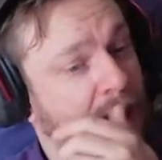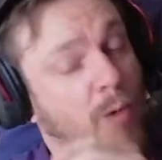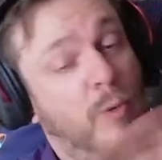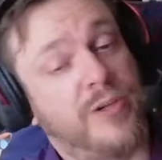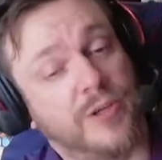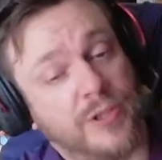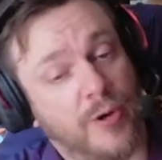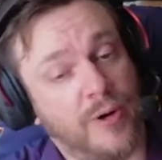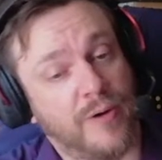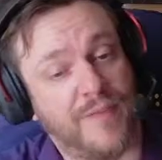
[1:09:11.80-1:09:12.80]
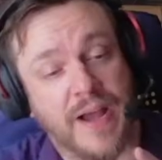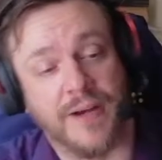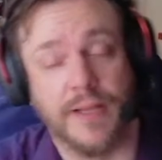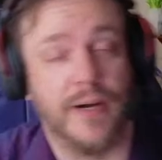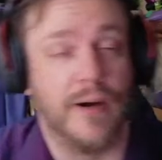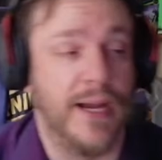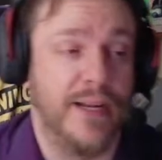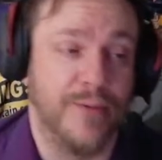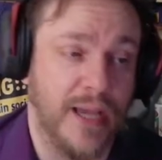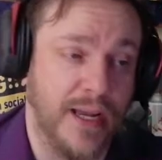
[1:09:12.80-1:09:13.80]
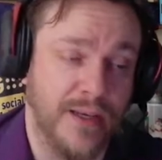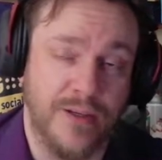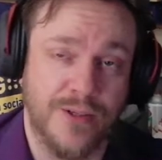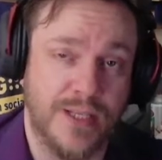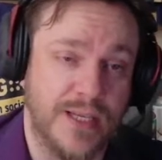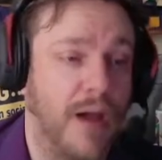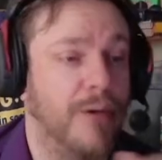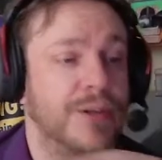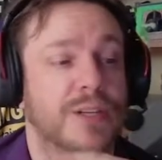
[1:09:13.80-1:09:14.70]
We could go to a finer layer height if we hadn't used the towers,